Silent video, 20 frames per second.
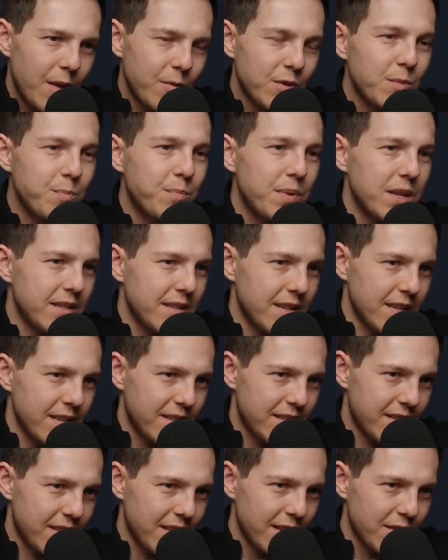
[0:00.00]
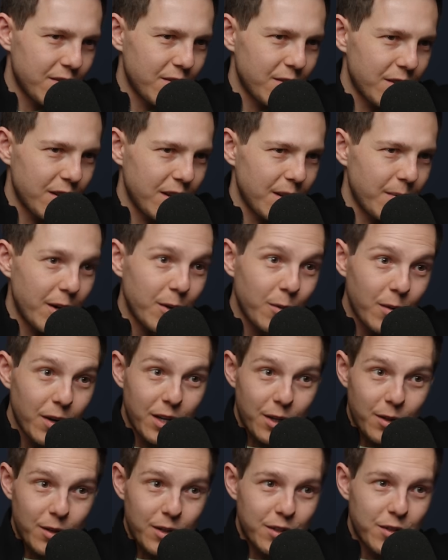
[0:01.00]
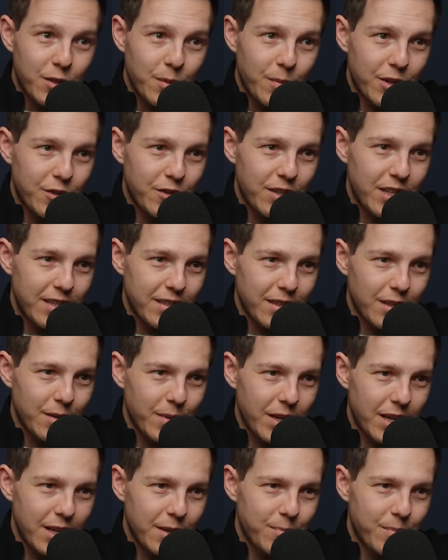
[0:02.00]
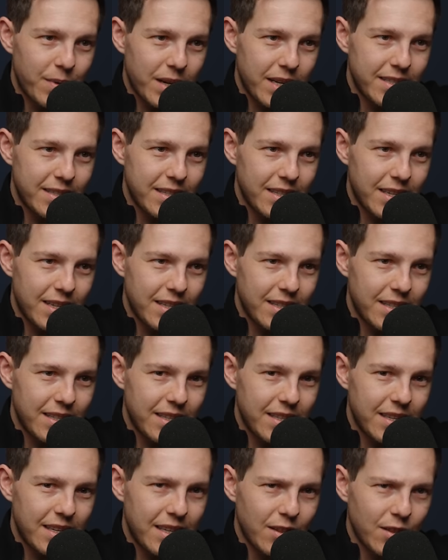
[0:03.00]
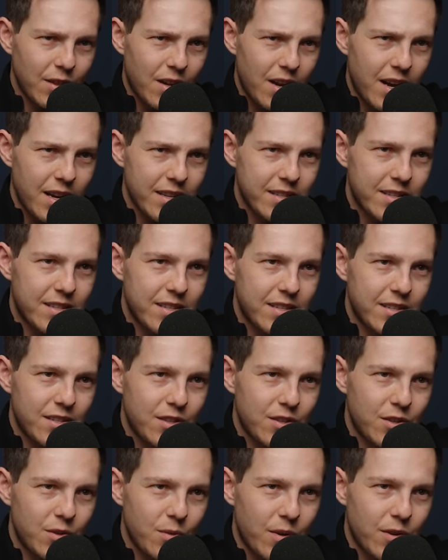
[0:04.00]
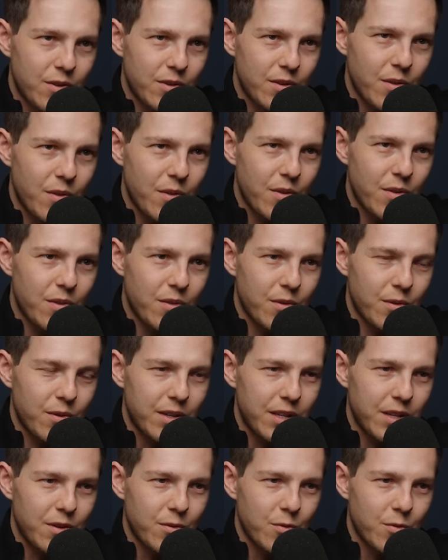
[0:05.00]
It was a business that I started up. I don't want to go into too much detail okay. about it, but okay. uh, it lost two hundred and thirty